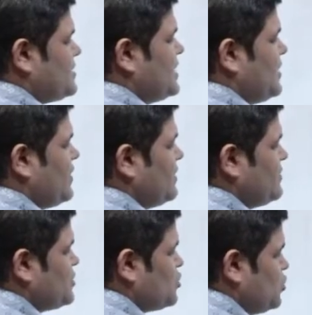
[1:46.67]
derivative
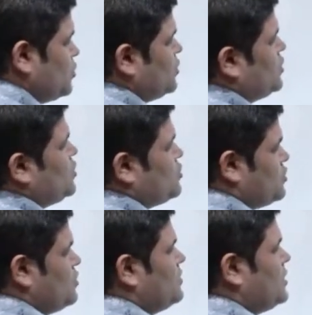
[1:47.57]
is 2.
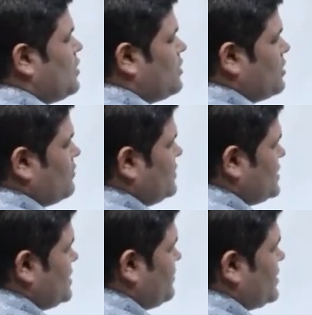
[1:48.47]
So the order of
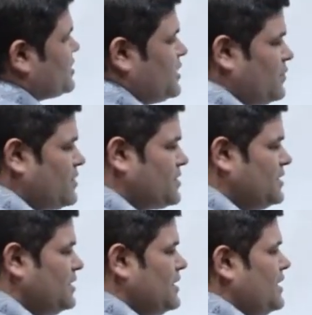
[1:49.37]
this differential
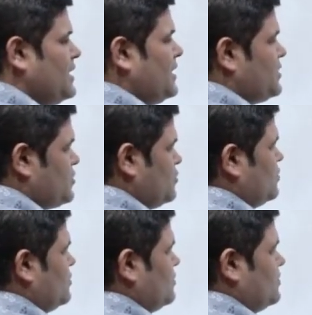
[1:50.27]
equation is 2.
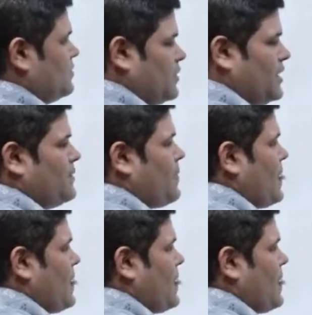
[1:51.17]
Okay,